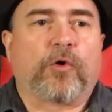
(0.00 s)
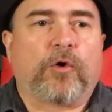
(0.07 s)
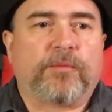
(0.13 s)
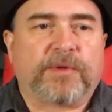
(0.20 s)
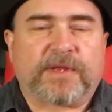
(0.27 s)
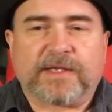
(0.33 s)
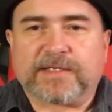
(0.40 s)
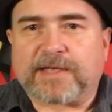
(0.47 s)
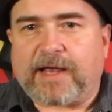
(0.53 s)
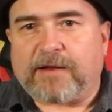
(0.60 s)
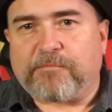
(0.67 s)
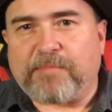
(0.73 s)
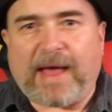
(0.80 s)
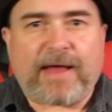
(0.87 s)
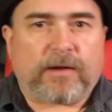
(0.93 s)
but these kind
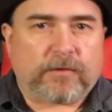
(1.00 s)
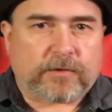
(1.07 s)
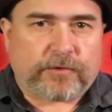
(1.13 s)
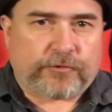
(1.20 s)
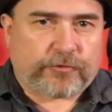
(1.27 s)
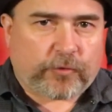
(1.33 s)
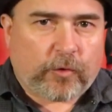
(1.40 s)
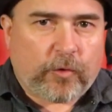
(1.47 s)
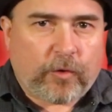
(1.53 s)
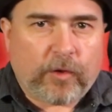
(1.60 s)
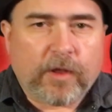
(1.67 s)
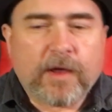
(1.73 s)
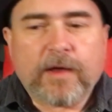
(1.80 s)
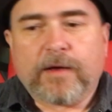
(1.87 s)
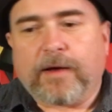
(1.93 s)
of battle control,
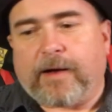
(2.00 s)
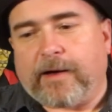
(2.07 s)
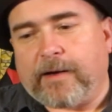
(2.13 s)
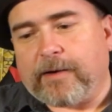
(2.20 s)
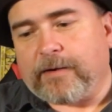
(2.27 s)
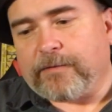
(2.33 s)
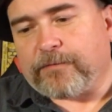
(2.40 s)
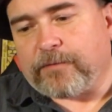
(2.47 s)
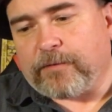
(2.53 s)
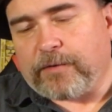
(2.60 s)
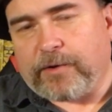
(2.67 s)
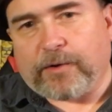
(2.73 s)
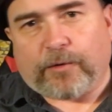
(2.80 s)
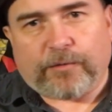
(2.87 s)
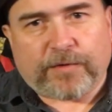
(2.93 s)
that
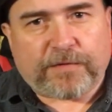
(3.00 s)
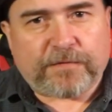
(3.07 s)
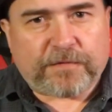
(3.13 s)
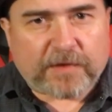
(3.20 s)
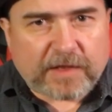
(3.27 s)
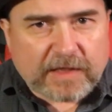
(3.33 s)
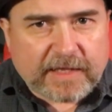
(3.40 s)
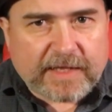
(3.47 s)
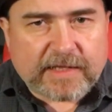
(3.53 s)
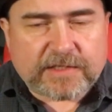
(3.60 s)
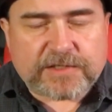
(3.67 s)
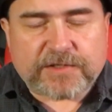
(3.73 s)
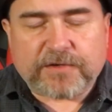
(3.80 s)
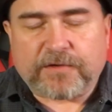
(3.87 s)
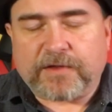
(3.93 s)

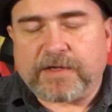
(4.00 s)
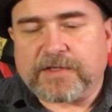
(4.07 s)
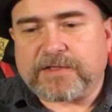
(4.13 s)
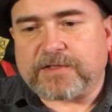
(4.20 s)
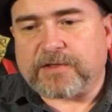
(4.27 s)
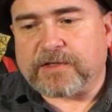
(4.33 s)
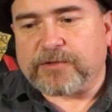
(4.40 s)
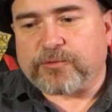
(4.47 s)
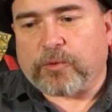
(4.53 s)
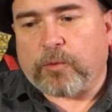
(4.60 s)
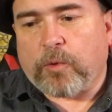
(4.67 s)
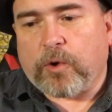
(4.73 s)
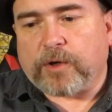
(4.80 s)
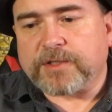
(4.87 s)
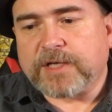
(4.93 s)
leads to these
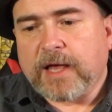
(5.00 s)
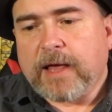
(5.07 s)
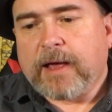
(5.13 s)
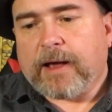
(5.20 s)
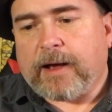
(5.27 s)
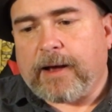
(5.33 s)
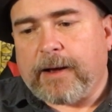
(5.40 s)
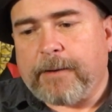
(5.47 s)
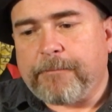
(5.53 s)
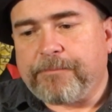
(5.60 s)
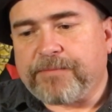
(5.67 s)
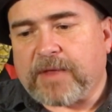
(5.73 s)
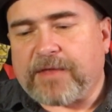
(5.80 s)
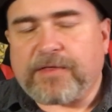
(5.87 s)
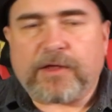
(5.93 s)
rewards.
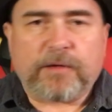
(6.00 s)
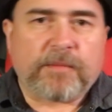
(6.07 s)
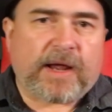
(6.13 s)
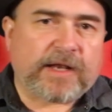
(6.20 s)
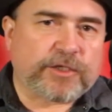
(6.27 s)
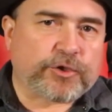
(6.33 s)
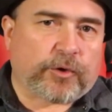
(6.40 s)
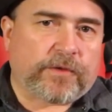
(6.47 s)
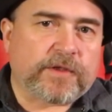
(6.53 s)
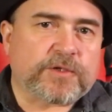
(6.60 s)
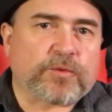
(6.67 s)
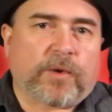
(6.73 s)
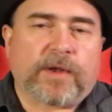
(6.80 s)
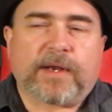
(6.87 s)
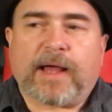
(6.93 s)
I think you might enjoy this
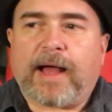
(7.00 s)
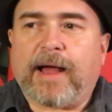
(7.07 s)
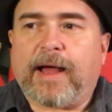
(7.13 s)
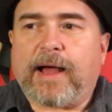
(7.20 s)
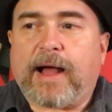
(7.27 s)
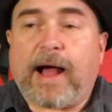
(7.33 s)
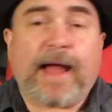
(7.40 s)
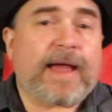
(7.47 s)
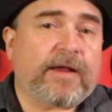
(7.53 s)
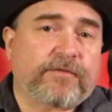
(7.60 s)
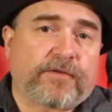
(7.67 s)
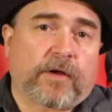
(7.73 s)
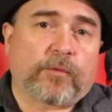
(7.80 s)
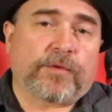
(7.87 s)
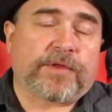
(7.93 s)
one. I had
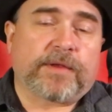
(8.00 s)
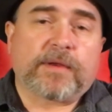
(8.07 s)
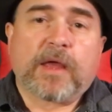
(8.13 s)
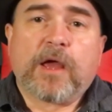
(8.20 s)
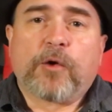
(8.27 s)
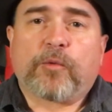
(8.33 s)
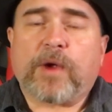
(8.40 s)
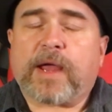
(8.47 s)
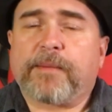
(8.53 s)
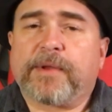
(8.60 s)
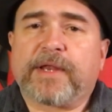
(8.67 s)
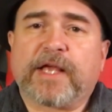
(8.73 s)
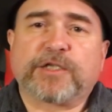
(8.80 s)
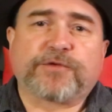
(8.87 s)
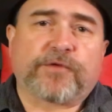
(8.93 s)
fun with it.
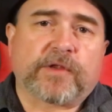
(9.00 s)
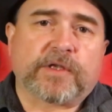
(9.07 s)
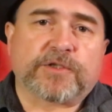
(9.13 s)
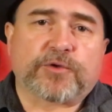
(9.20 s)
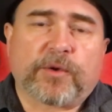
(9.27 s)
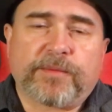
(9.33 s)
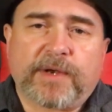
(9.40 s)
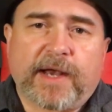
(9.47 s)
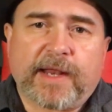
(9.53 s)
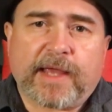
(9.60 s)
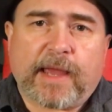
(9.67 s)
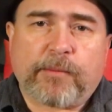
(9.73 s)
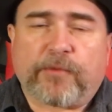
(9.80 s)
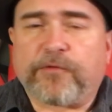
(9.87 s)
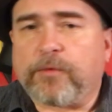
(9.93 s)
Recommendation for the Discriminating
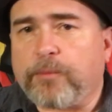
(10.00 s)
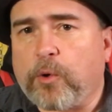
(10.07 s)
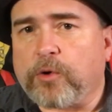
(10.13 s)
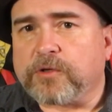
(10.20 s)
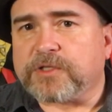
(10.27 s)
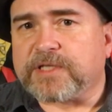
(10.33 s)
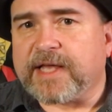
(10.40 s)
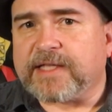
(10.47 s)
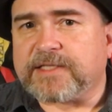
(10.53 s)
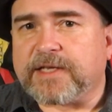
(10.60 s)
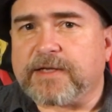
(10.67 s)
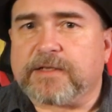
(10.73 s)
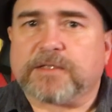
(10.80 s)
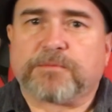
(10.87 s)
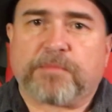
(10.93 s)
Gamer for Border States
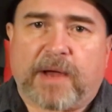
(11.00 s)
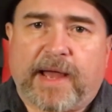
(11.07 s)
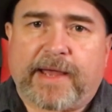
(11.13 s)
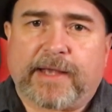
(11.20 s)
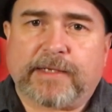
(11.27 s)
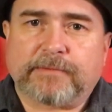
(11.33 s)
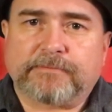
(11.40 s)
is buy it.